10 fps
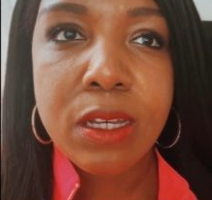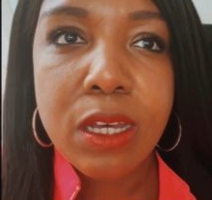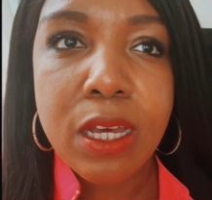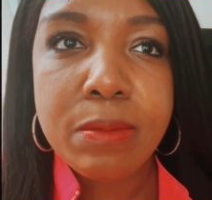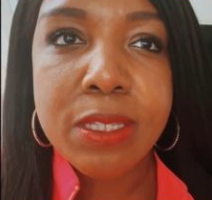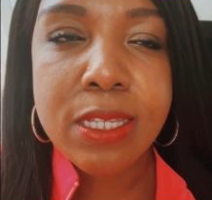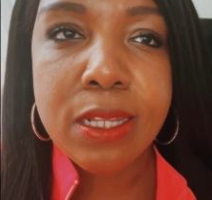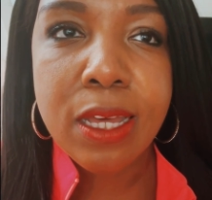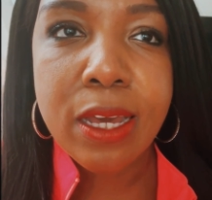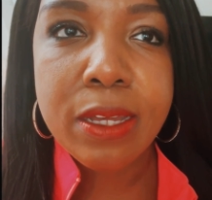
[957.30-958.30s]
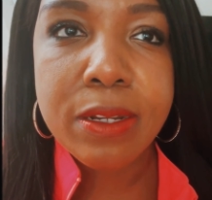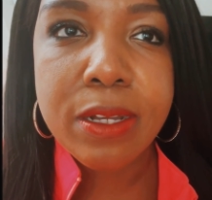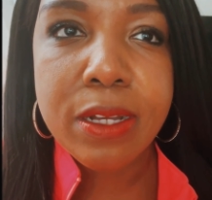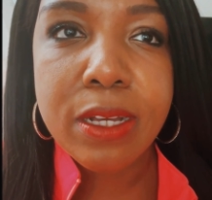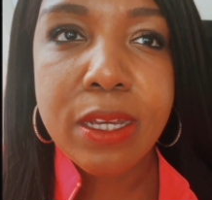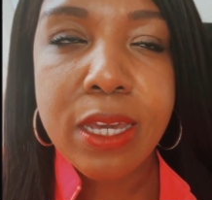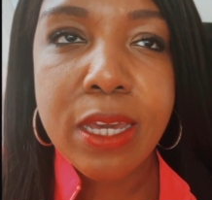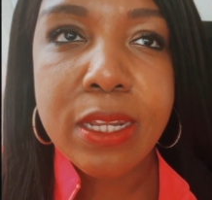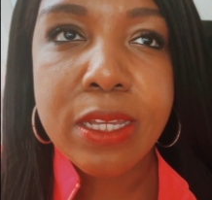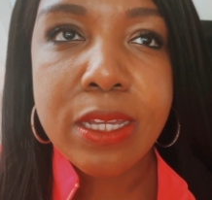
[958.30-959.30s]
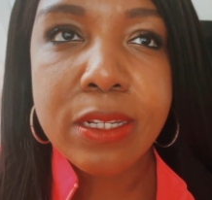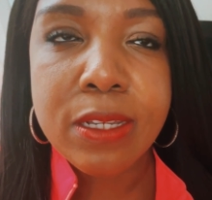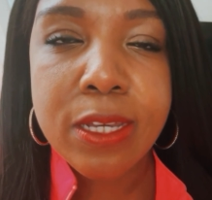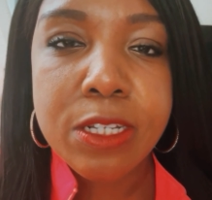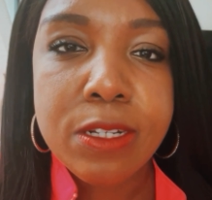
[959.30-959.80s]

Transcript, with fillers: um, says a lot. And in connection